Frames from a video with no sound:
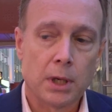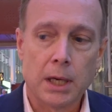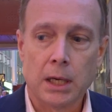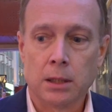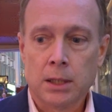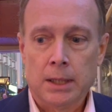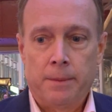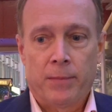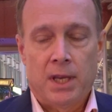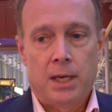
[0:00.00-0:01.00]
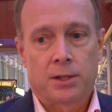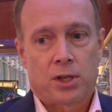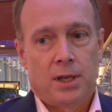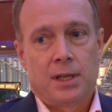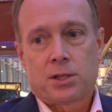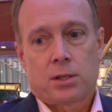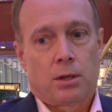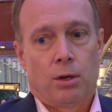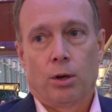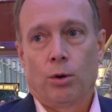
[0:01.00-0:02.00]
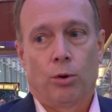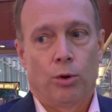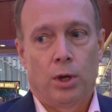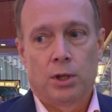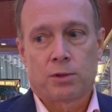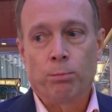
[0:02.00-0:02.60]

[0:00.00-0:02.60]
And it's it's it's